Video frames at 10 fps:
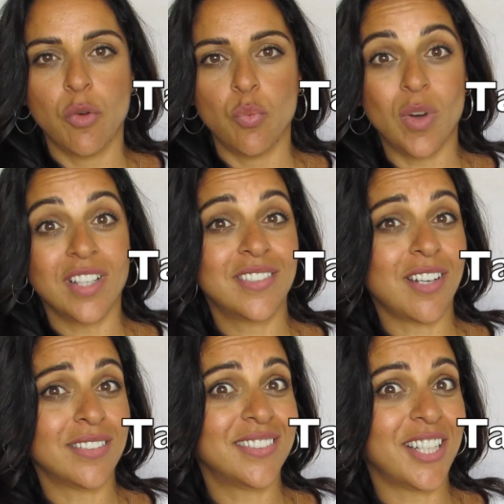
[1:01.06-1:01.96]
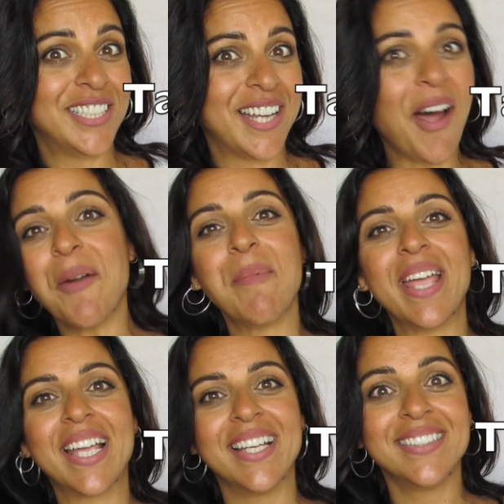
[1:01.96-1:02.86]
Wanna start studying
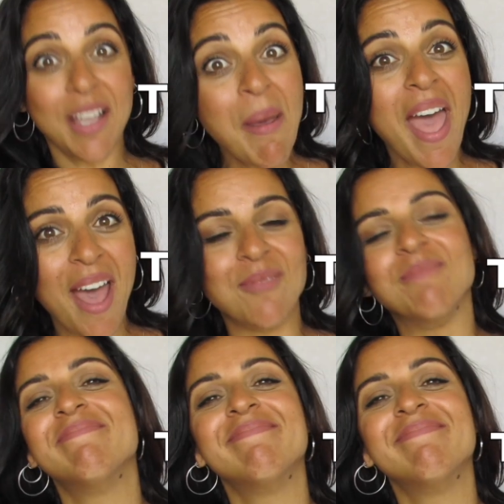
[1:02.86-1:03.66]
Arabic? Tamam,